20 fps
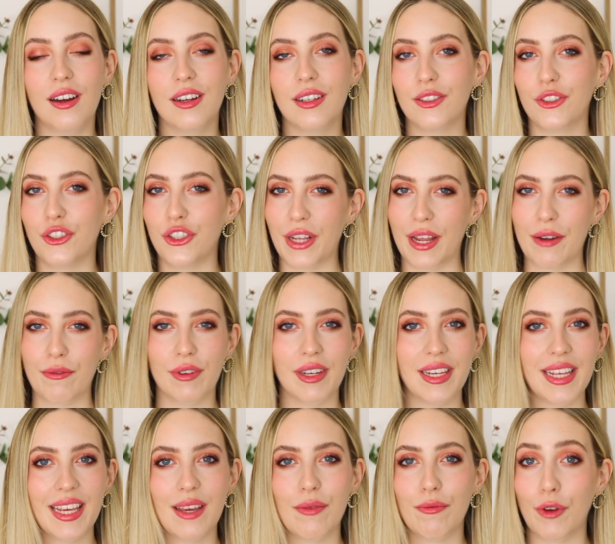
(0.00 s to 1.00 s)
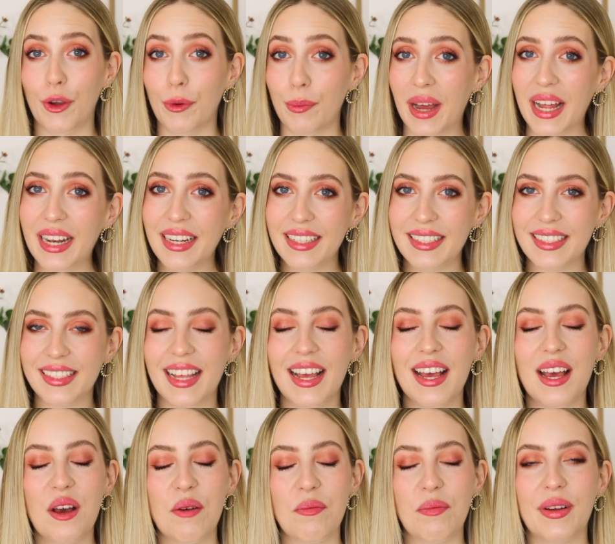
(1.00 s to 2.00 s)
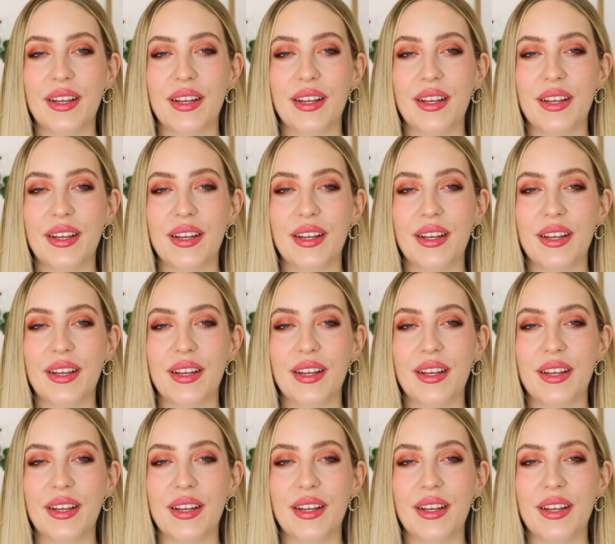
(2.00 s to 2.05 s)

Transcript: are generally romance,